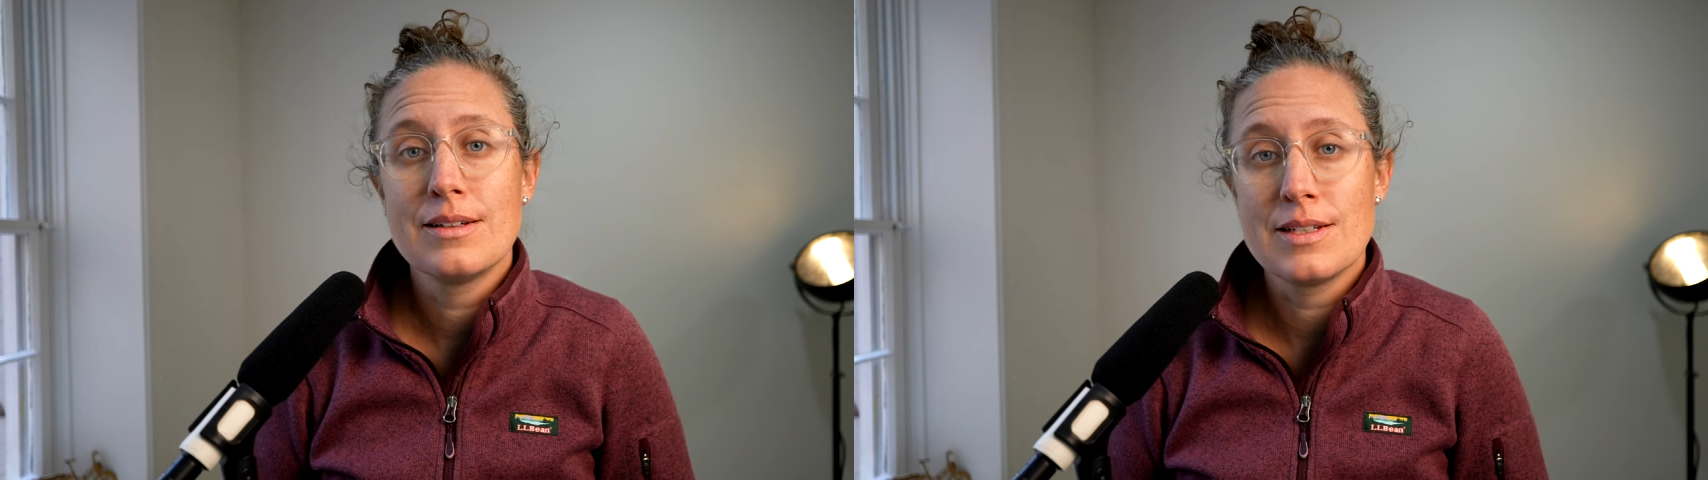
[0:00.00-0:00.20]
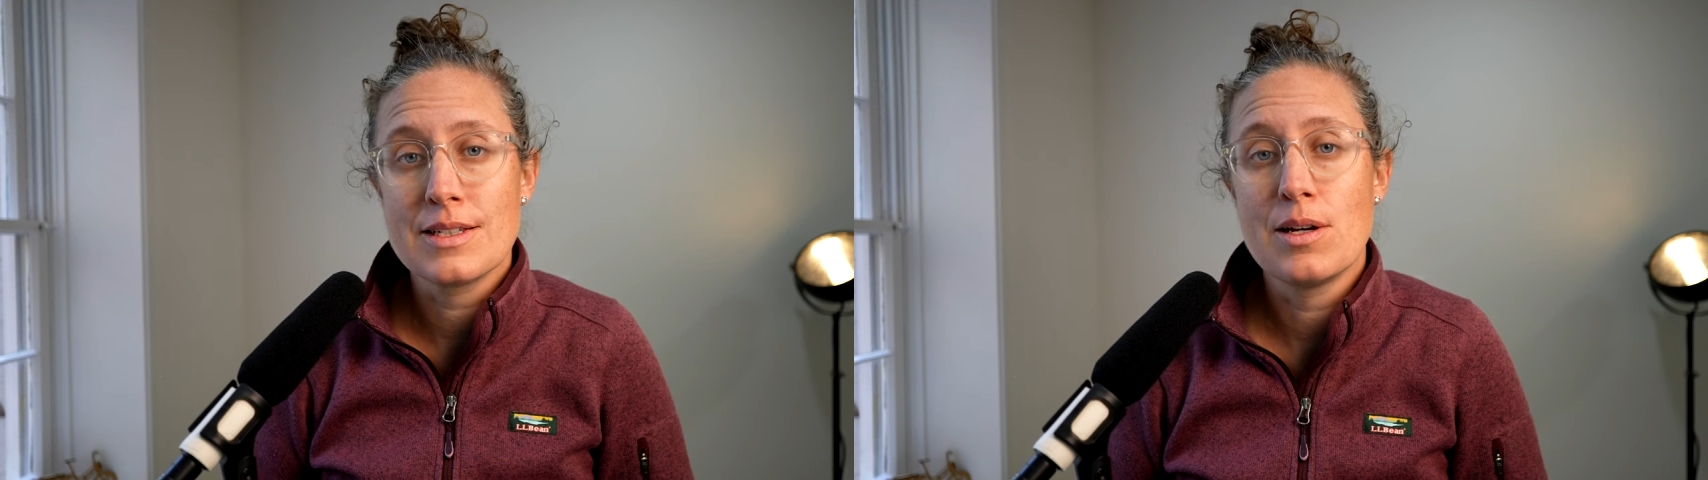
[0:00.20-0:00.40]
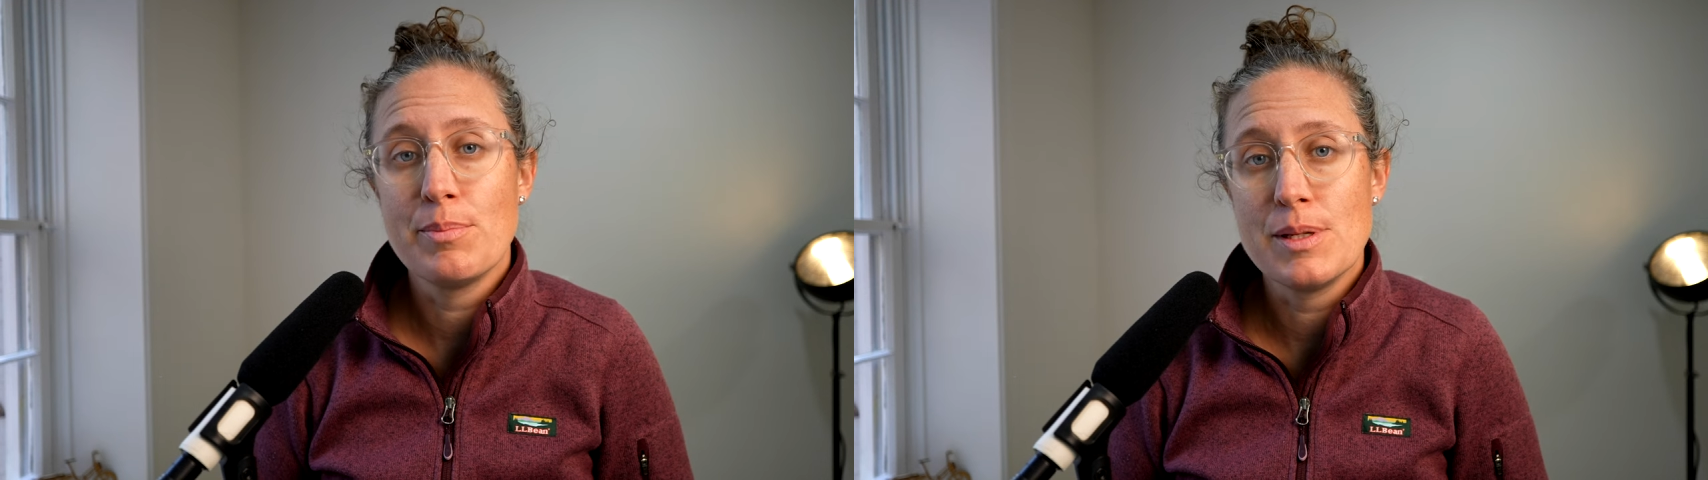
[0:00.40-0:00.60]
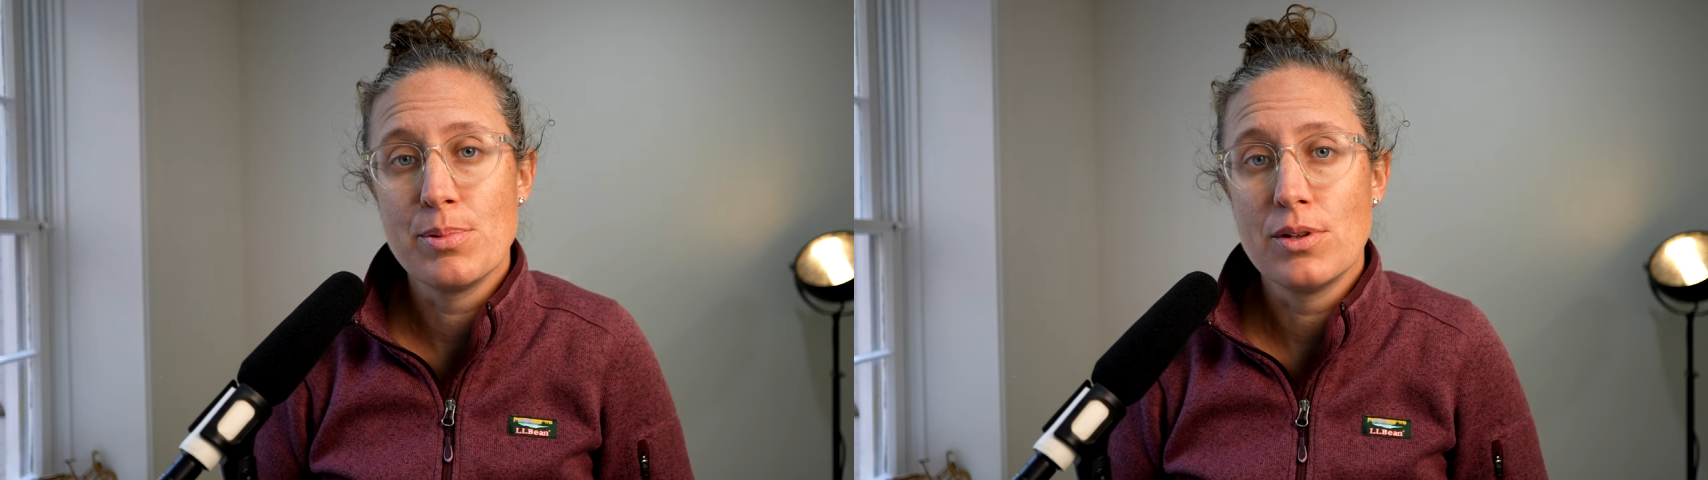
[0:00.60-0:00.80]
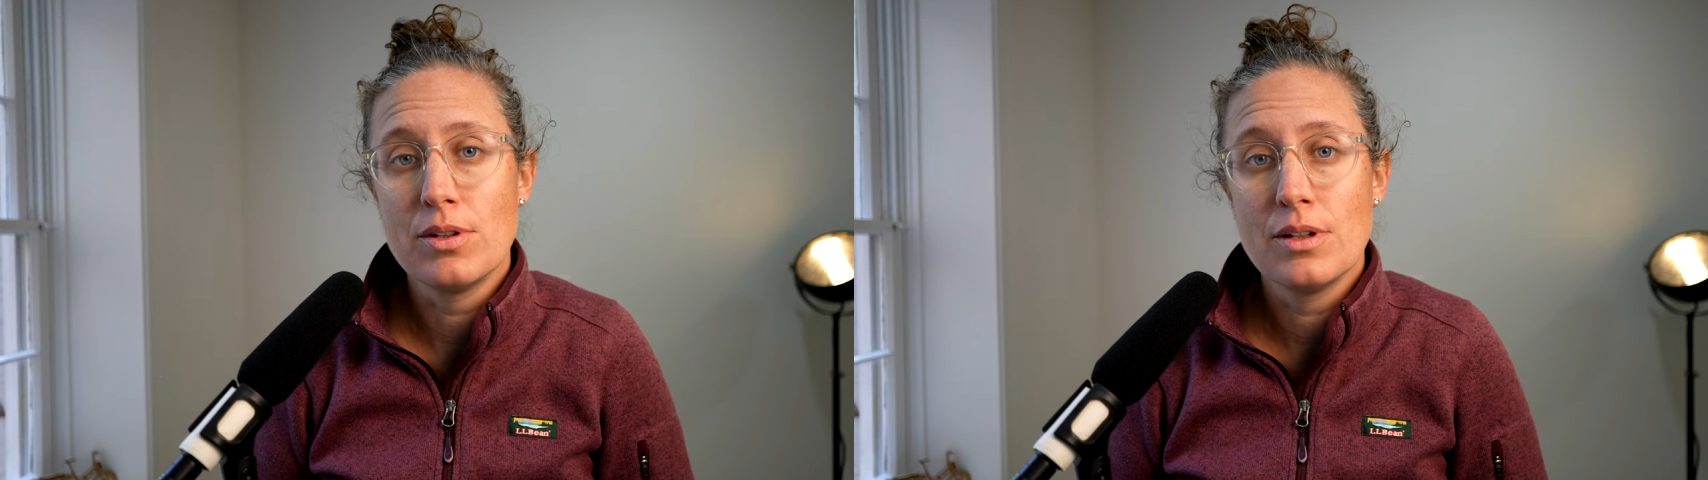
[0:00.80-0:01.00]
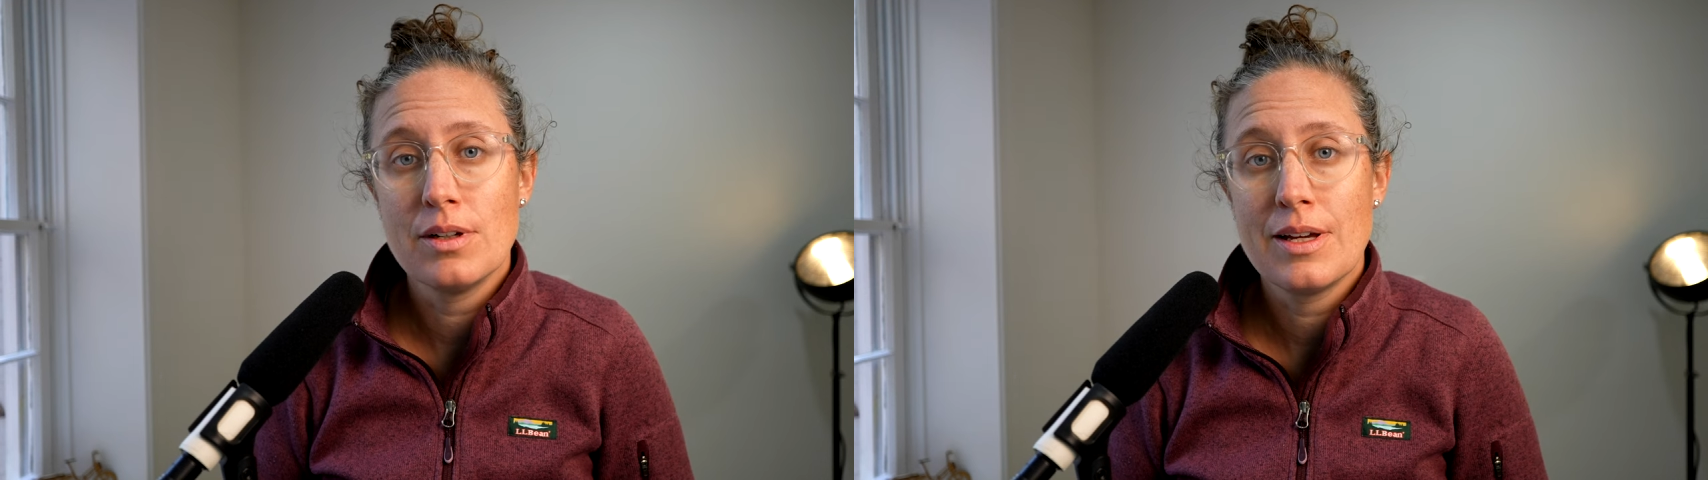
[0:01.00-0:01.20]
to some people